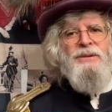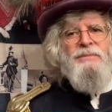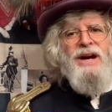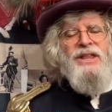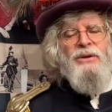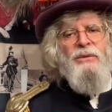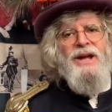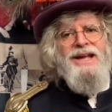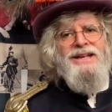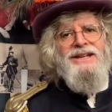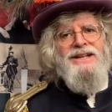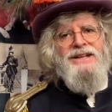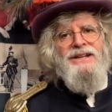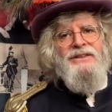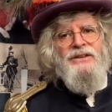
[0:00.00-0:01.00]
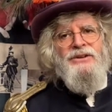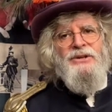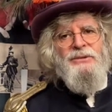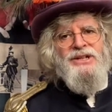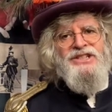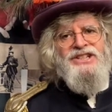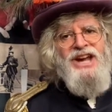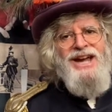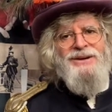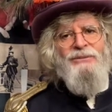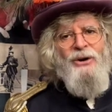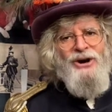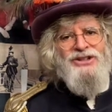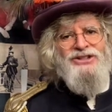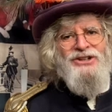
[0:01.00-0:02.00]
by the way. They're doing
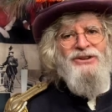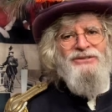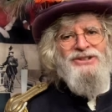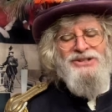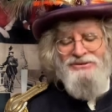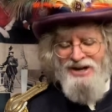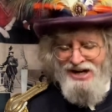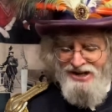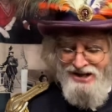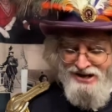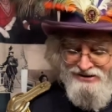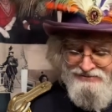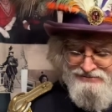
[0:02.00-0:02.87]
sidewalk service right now.